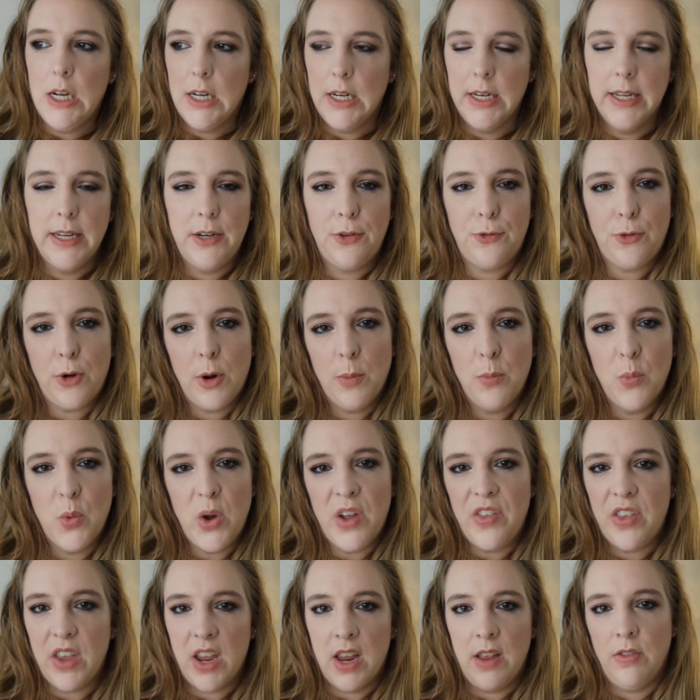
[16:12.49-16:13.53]
lit from
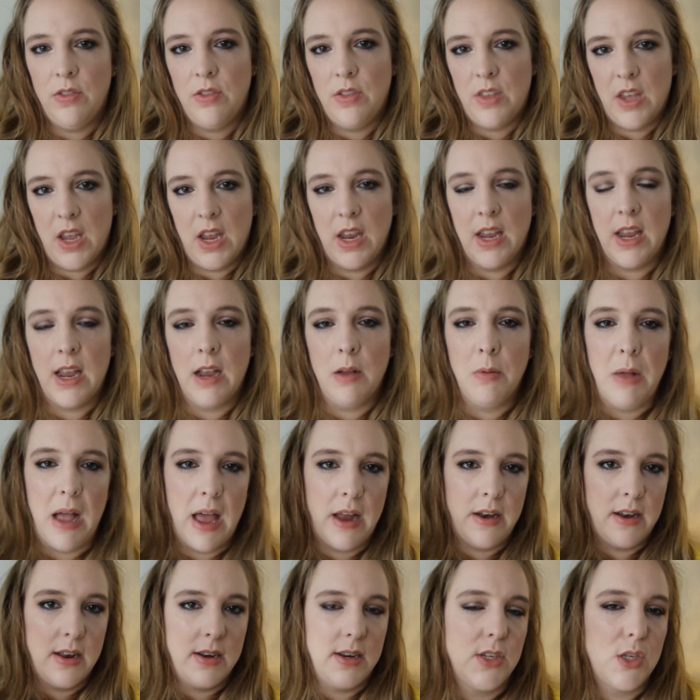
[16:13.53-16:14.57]
within thing,
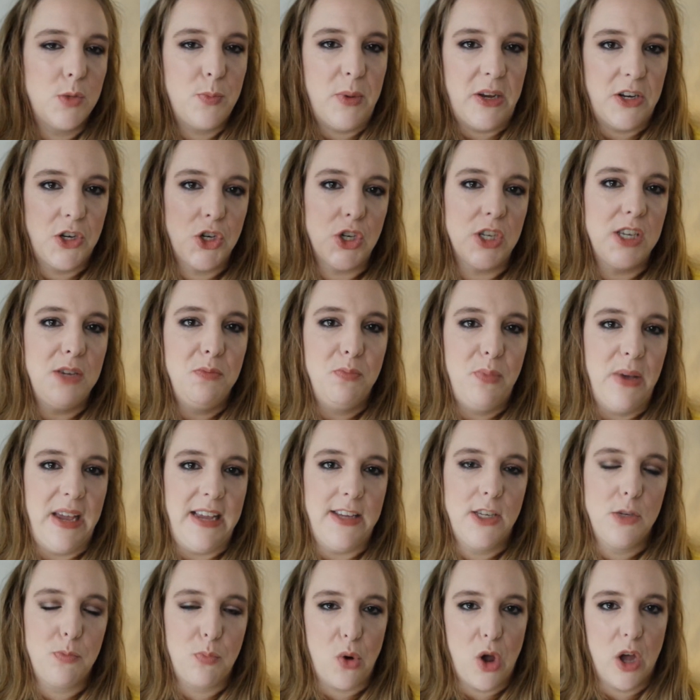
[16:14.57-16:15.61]
and then especially
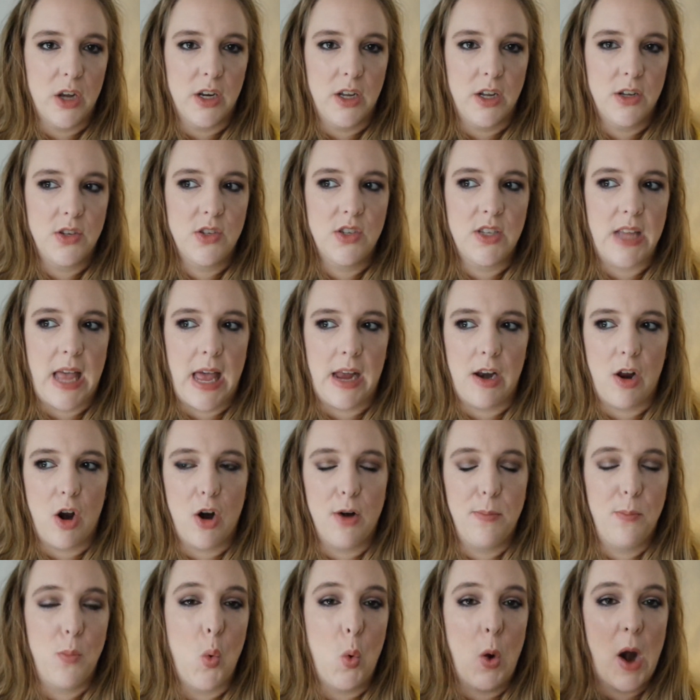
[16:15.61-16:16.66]
base products that
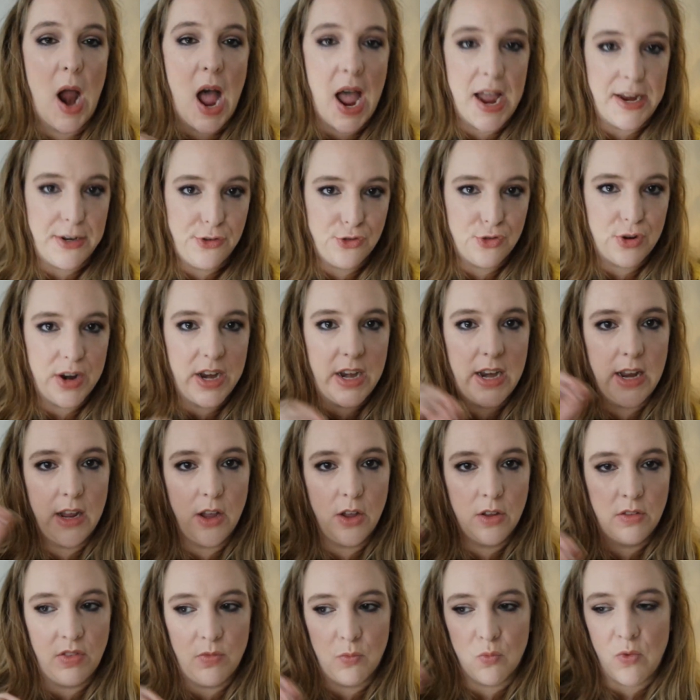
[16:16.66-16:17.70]
are more
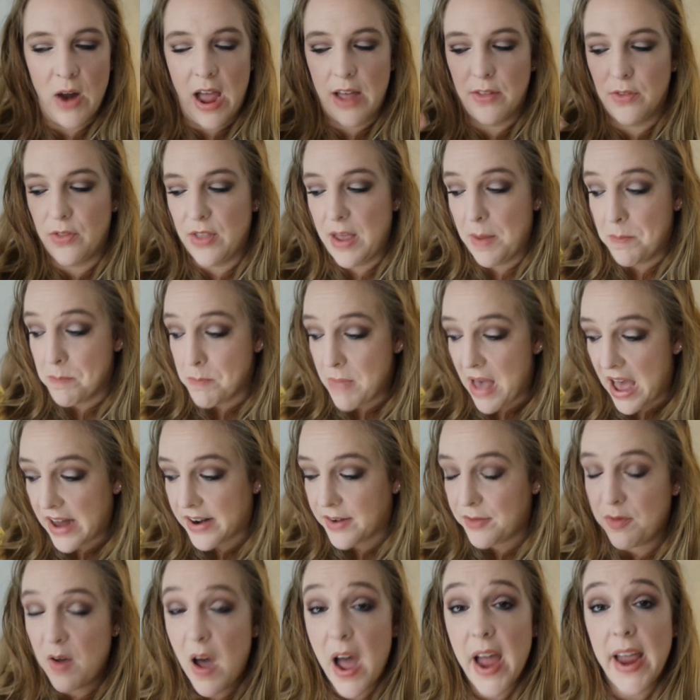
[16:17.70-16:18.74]
hydrating rather than
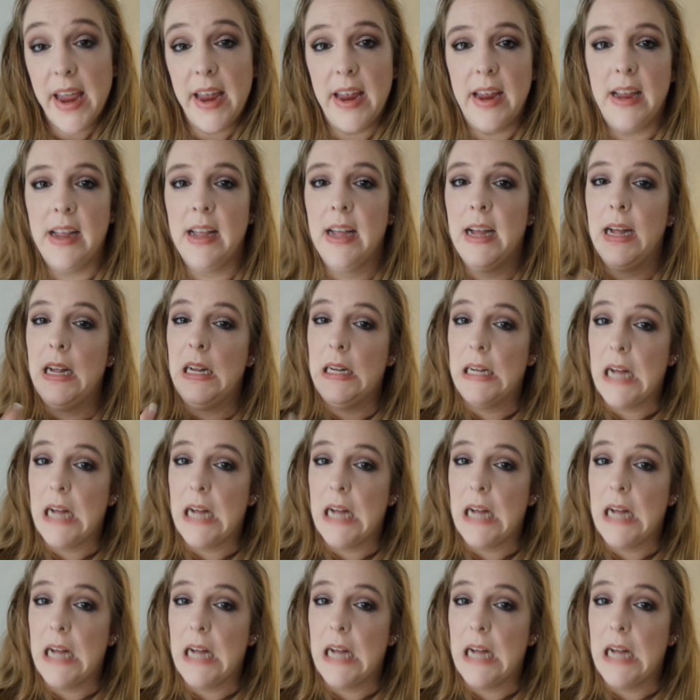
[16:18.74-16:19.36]
mattifying,